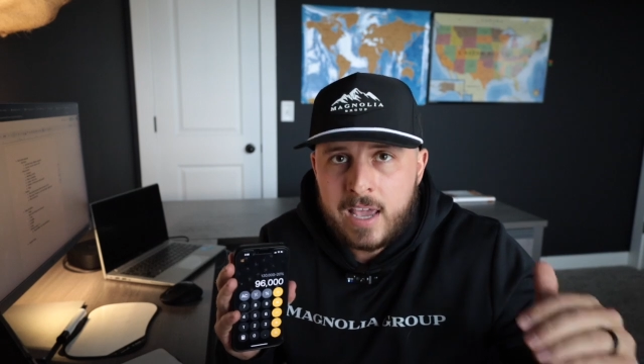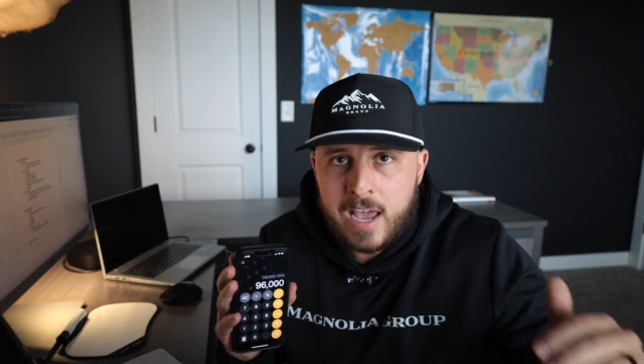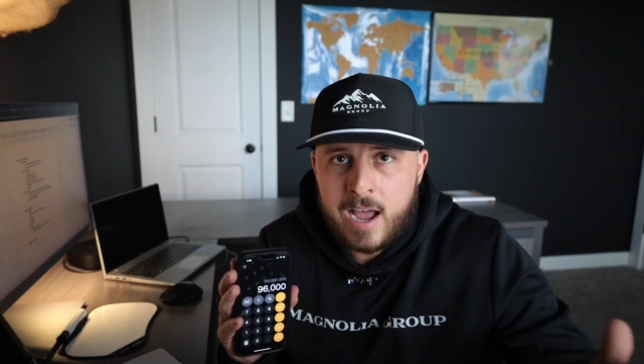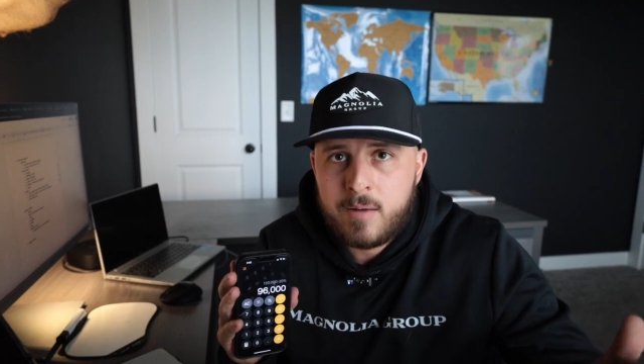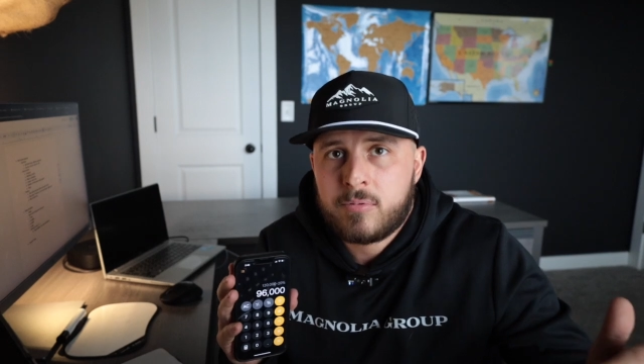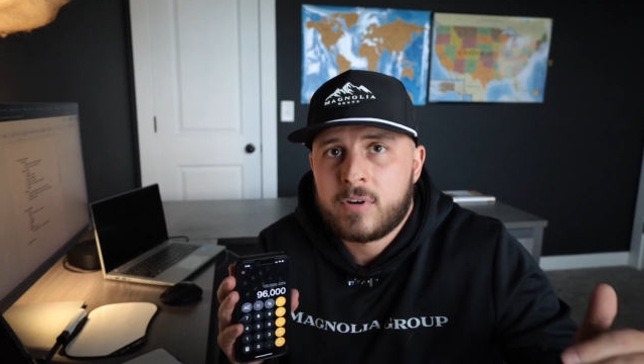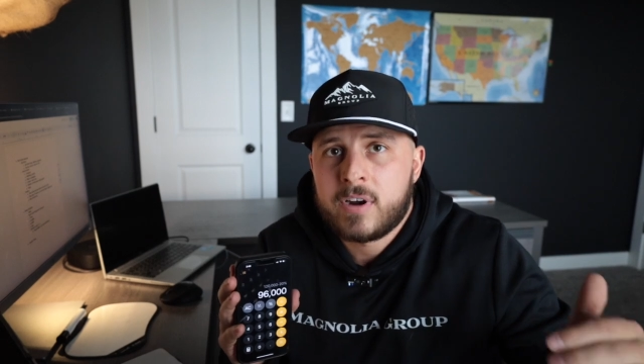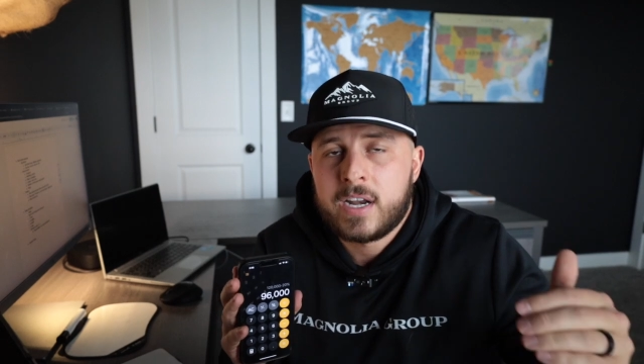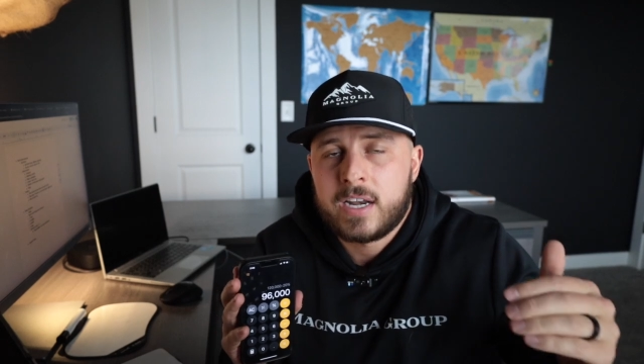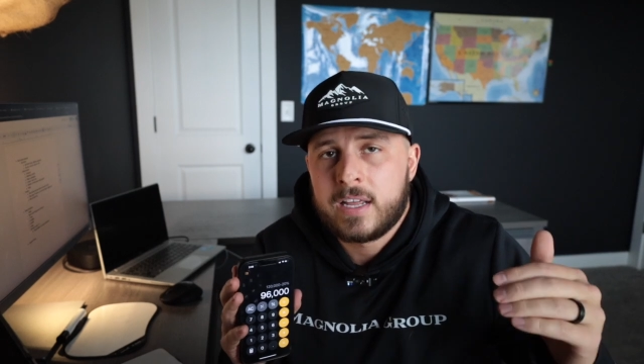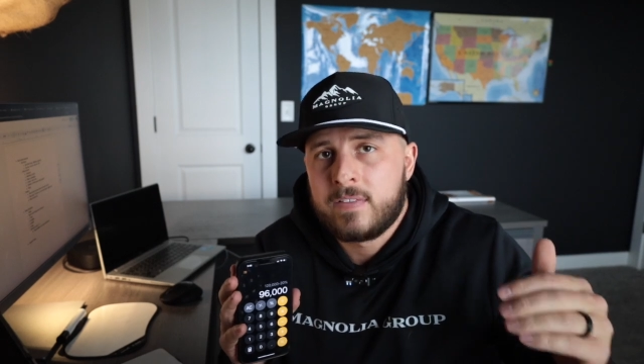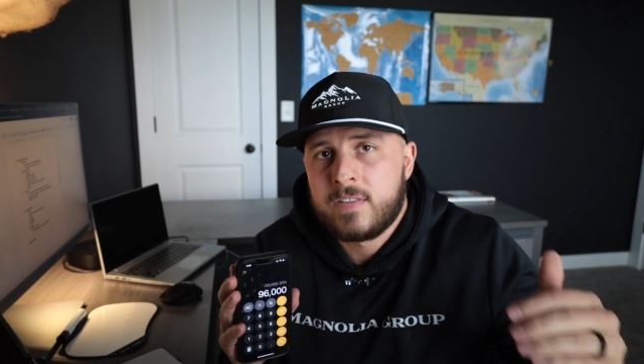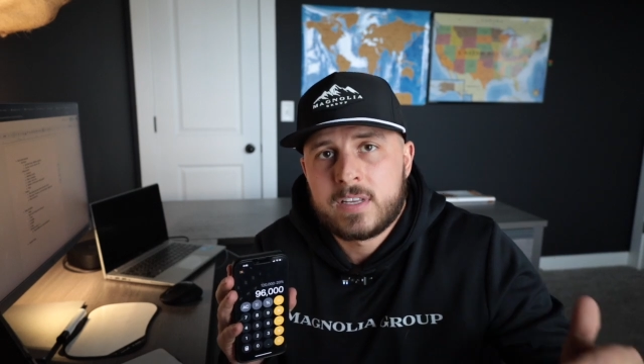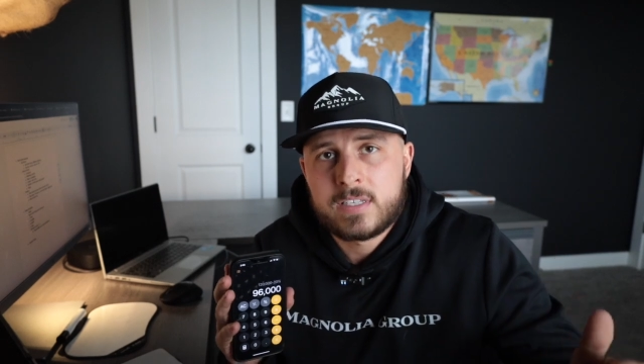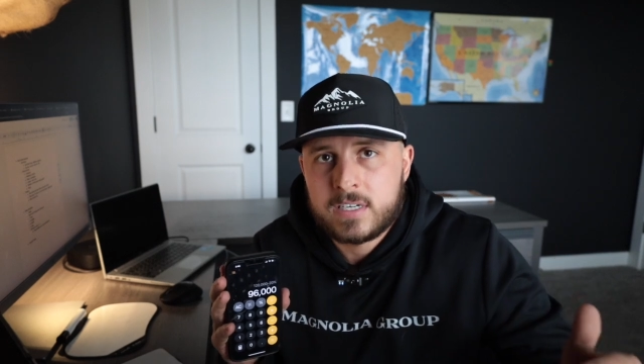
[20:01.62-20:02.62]
cap rate
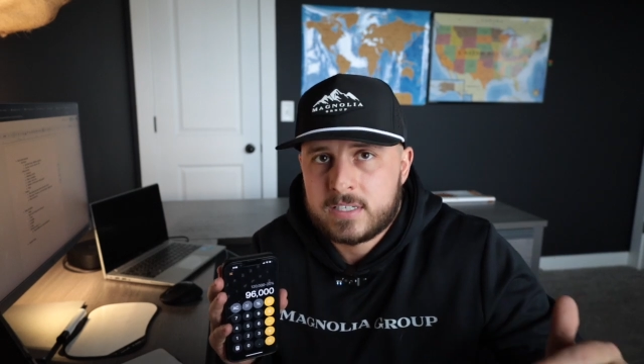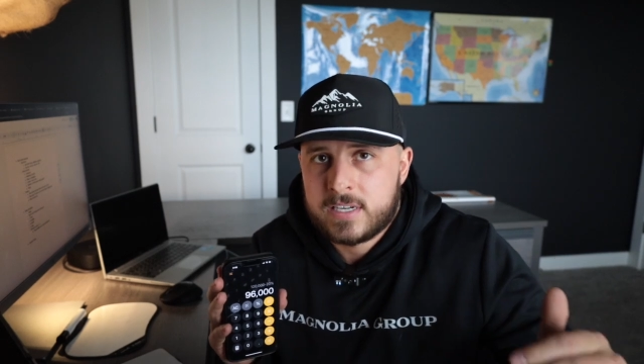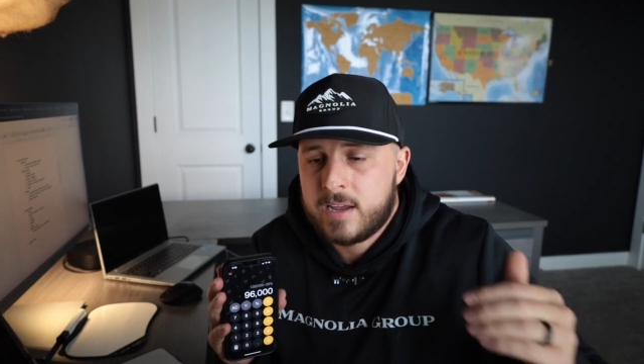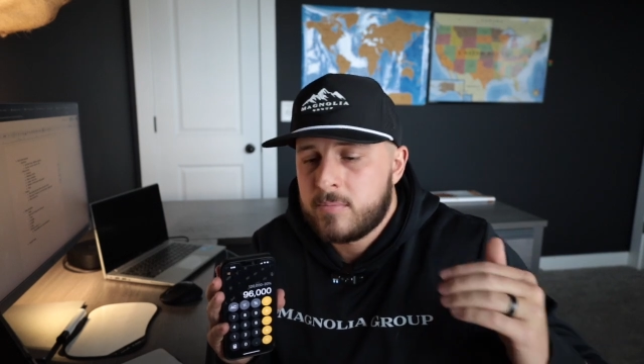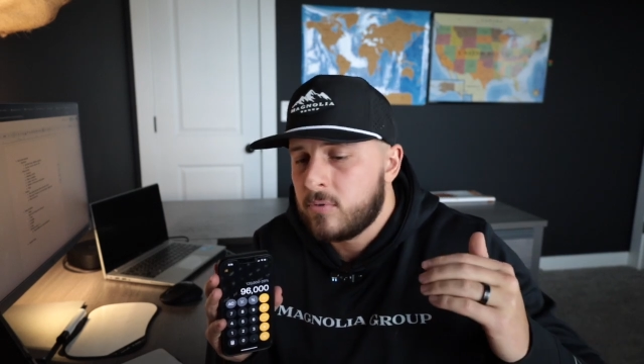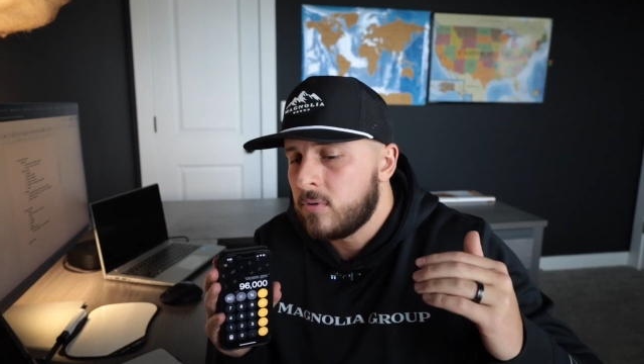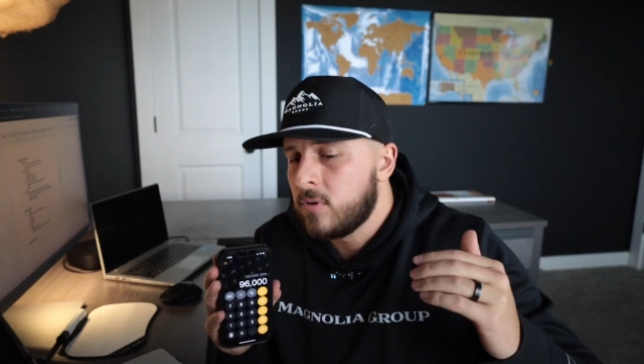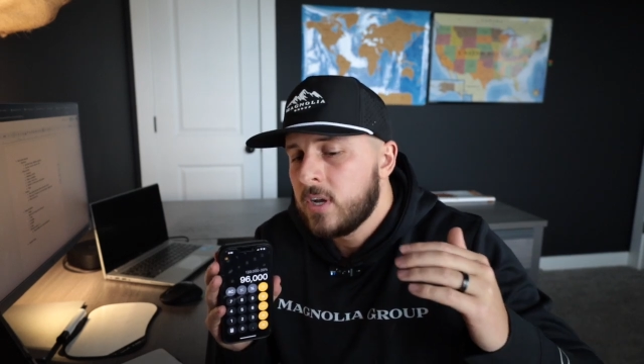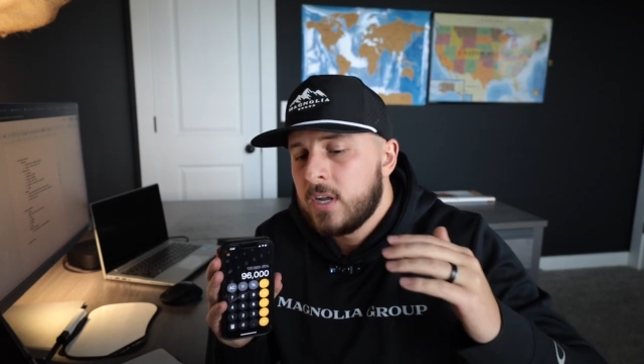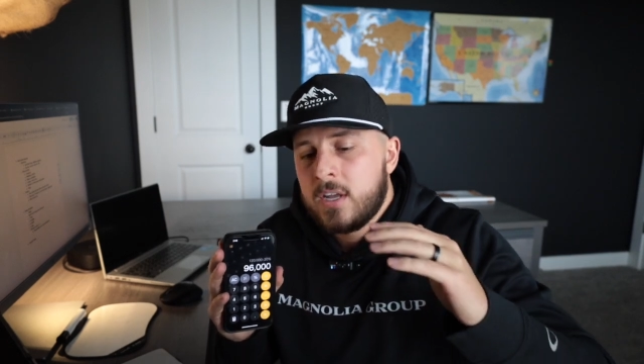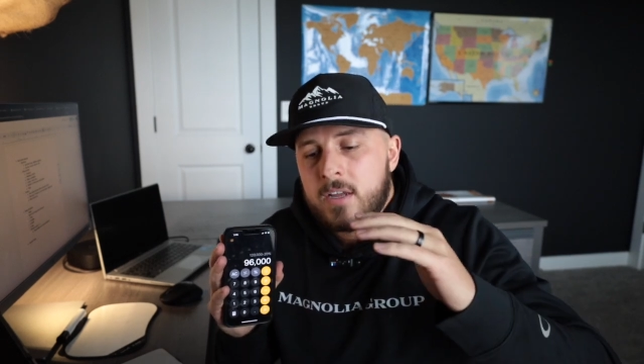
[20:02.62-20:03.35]
in this example.